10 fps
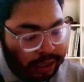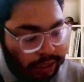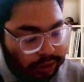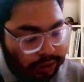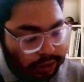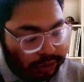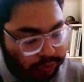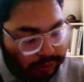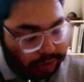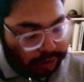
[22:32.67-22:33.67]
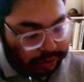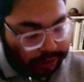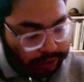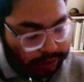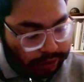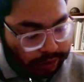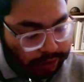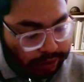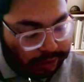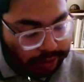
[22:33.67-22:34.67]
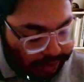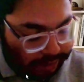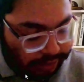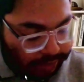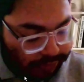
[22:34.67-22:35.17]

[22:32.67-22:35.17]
So gender is